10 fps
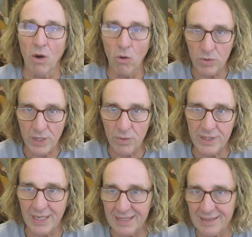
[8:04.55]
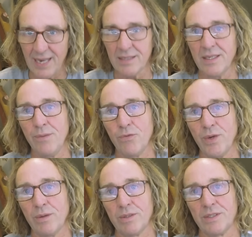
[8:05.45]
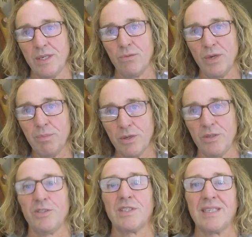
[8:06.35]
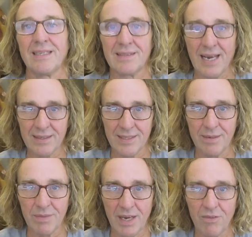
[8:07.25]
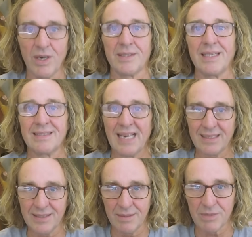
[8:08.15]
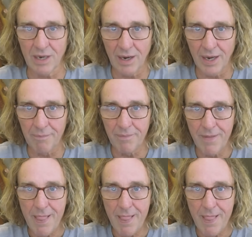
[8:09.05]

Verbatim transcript: only when the exact same frequency reproduced at the exact same level at the exact same time